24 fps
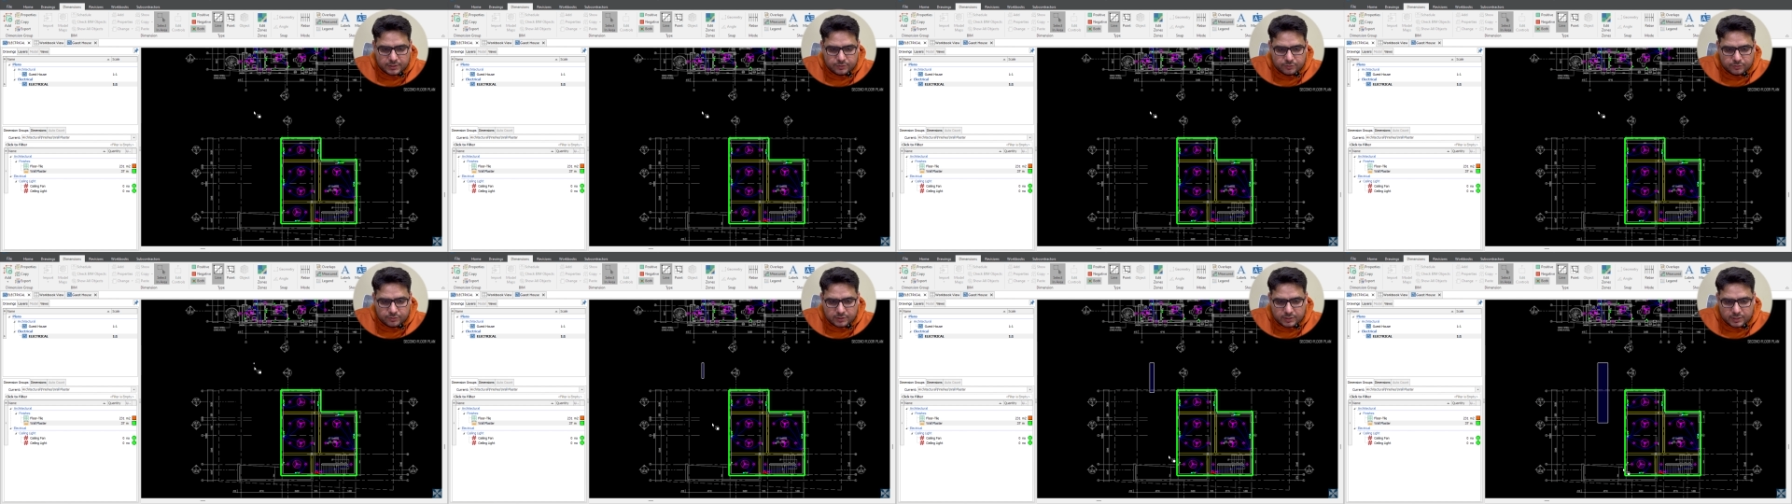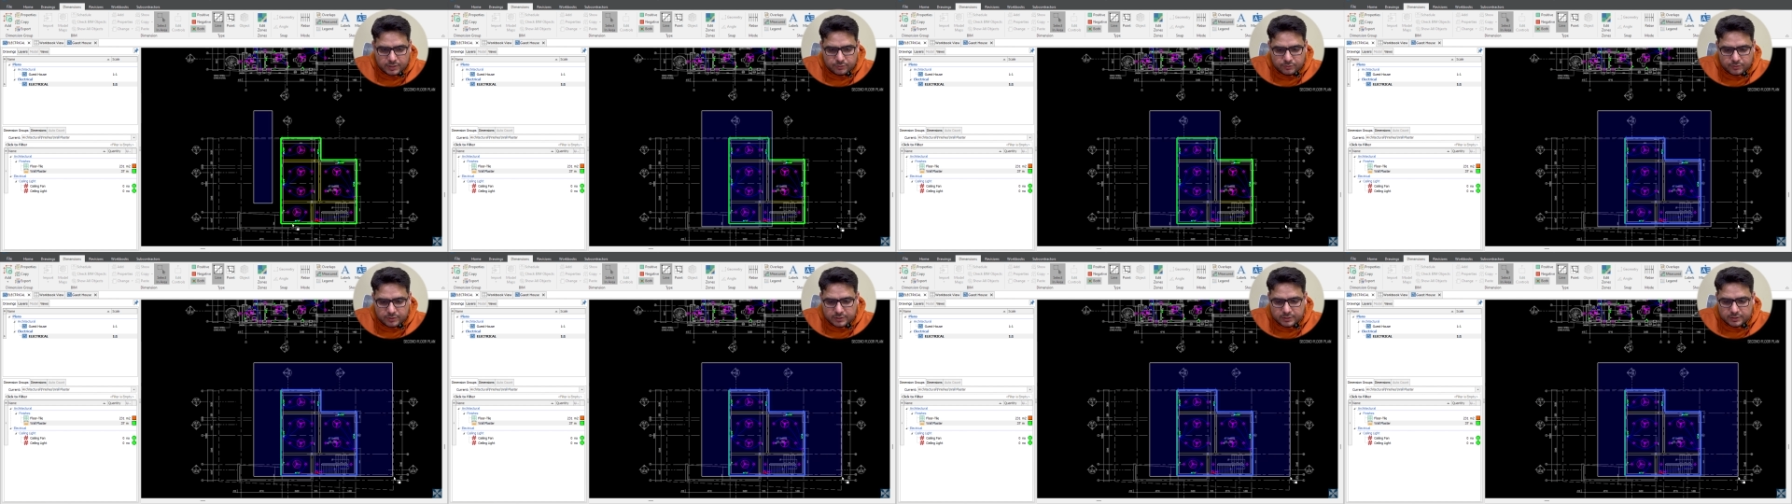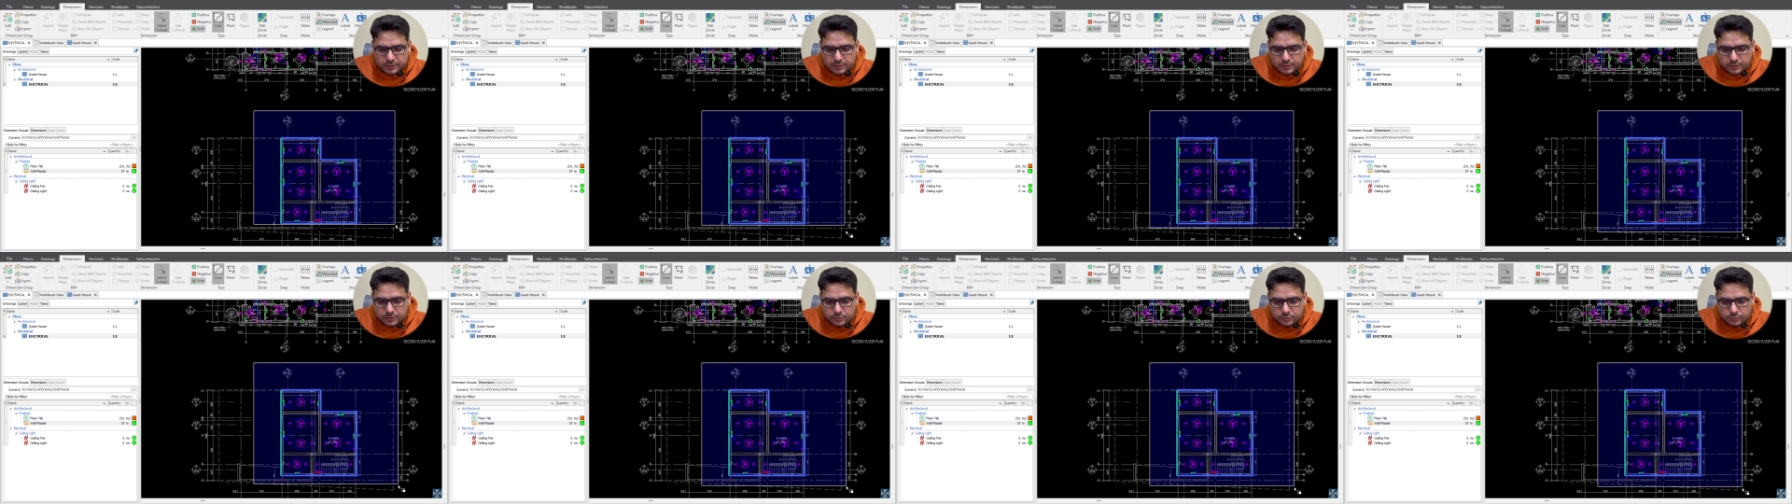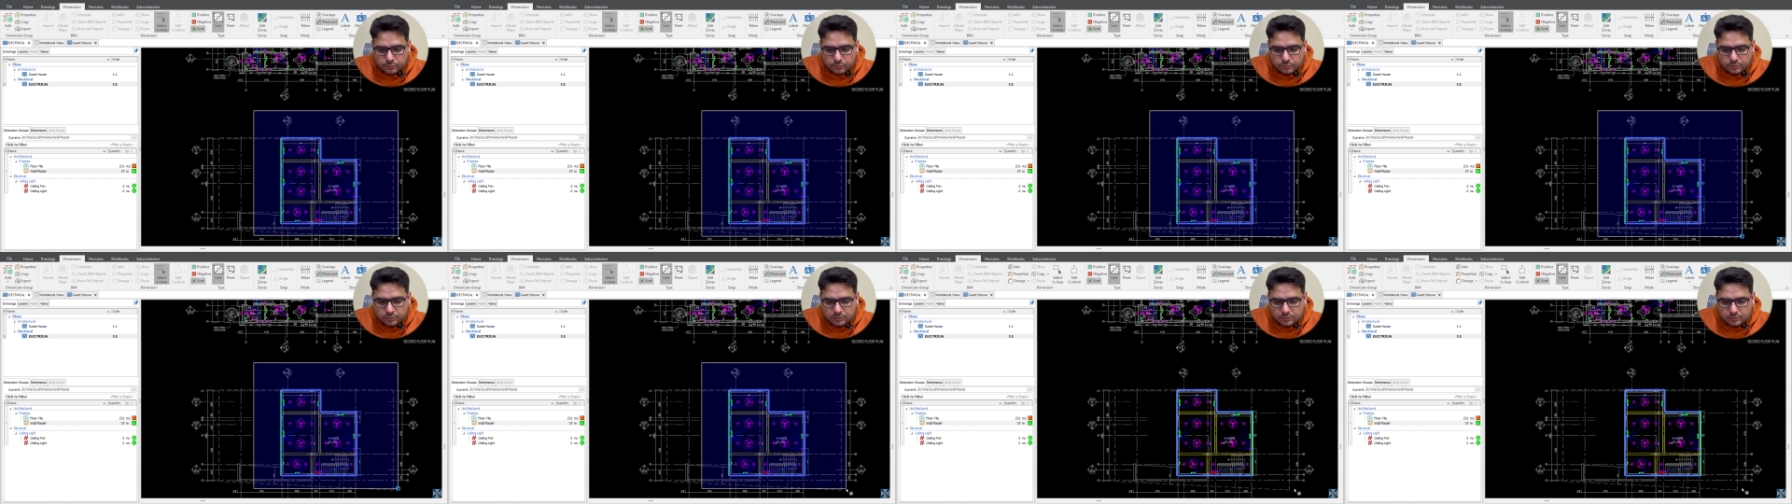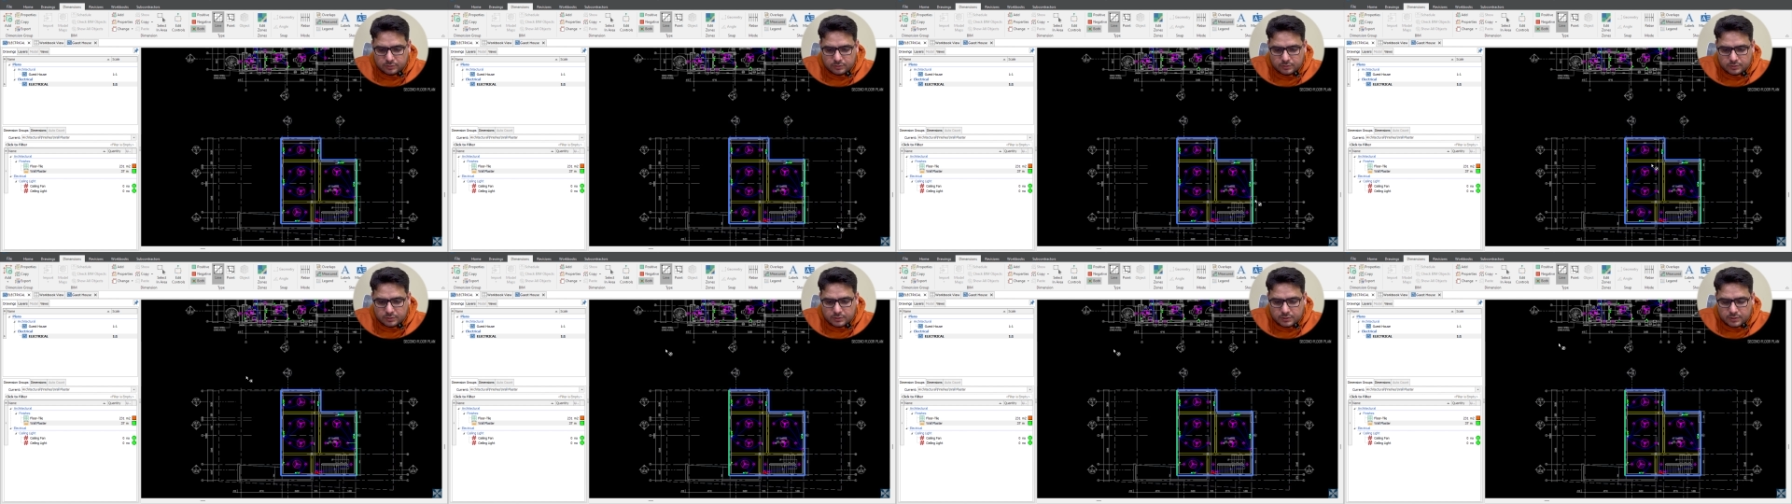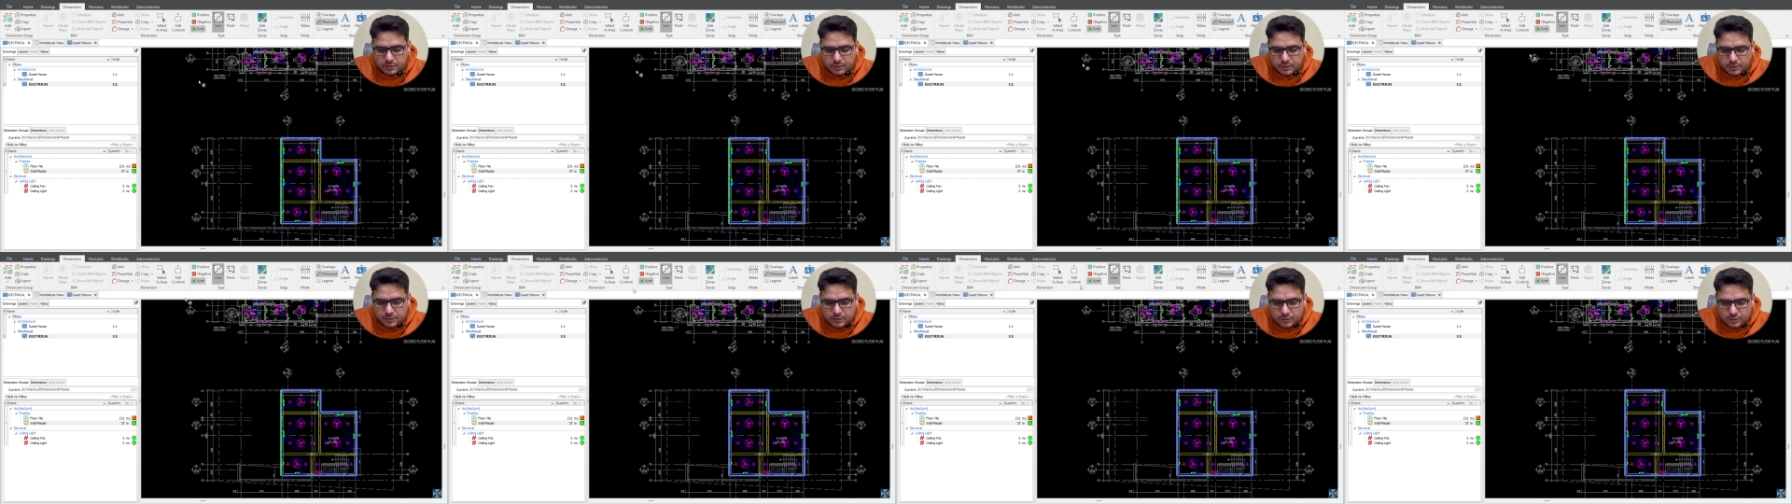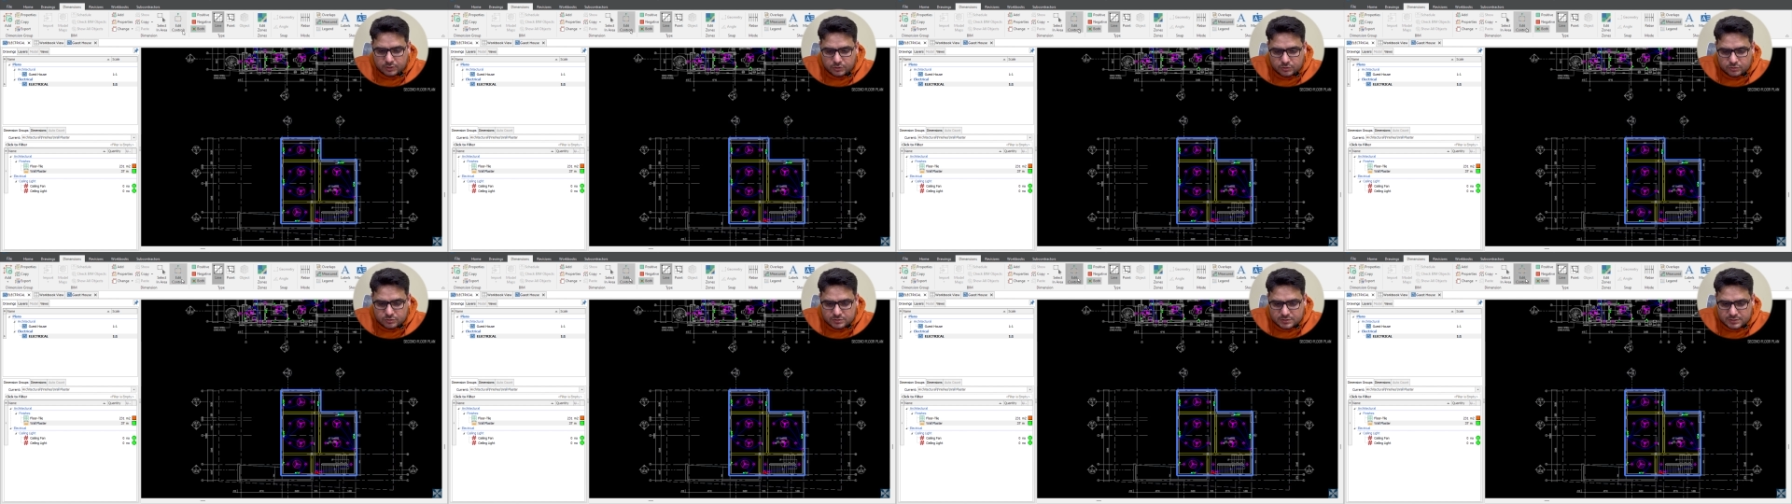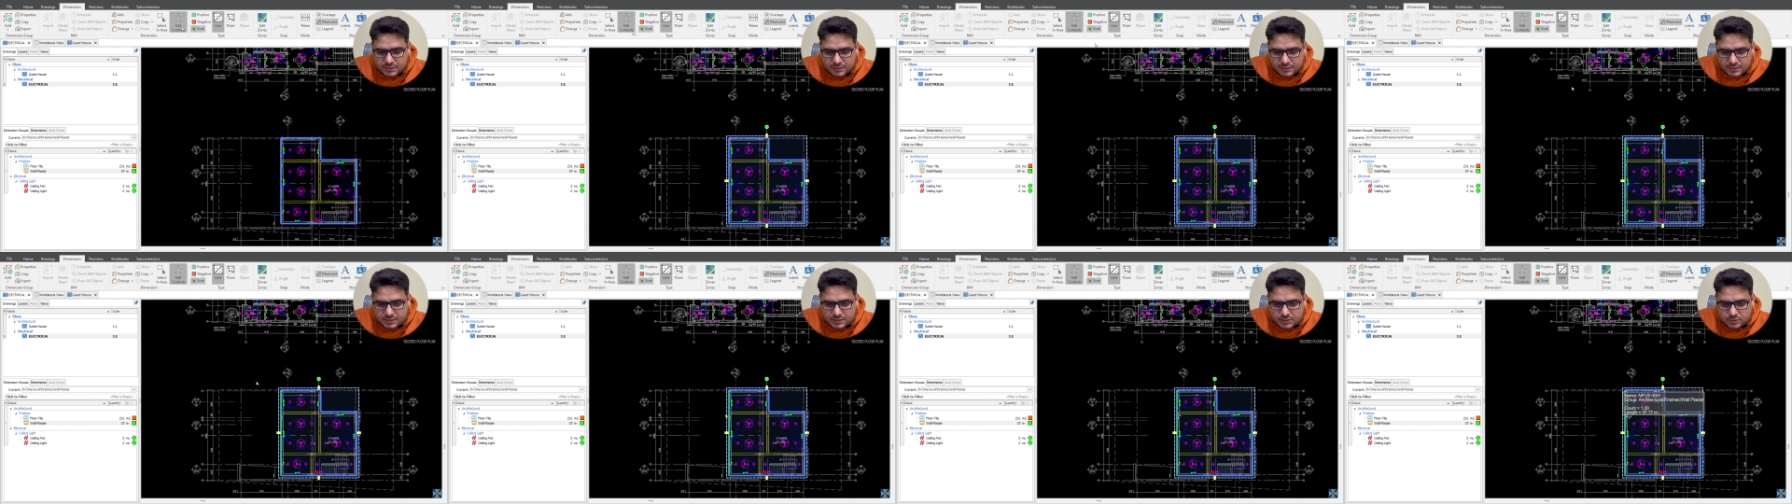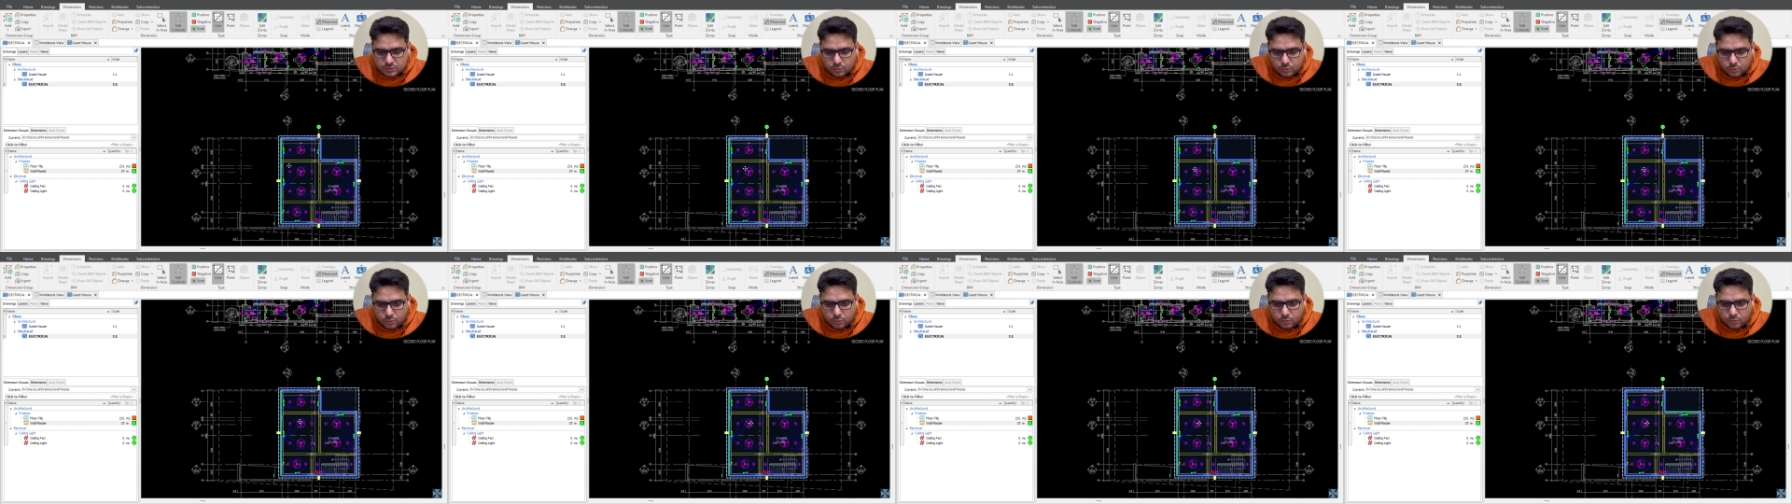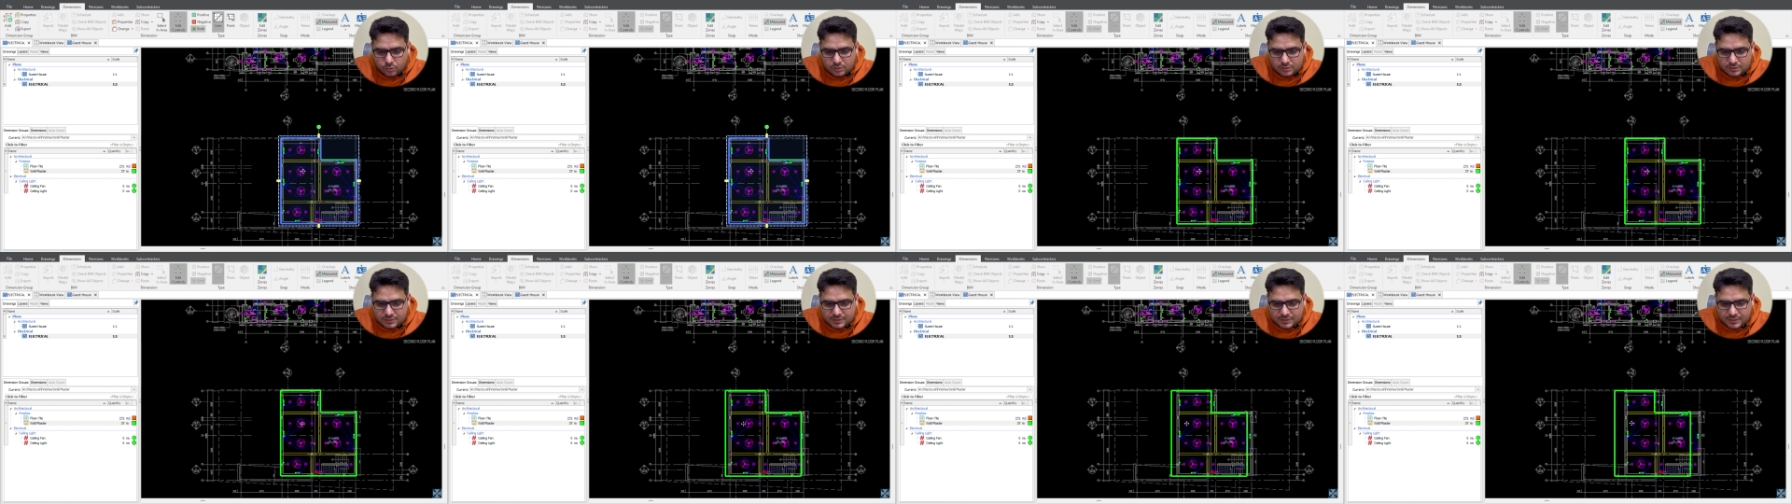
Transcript: you try to edit control. You see this whole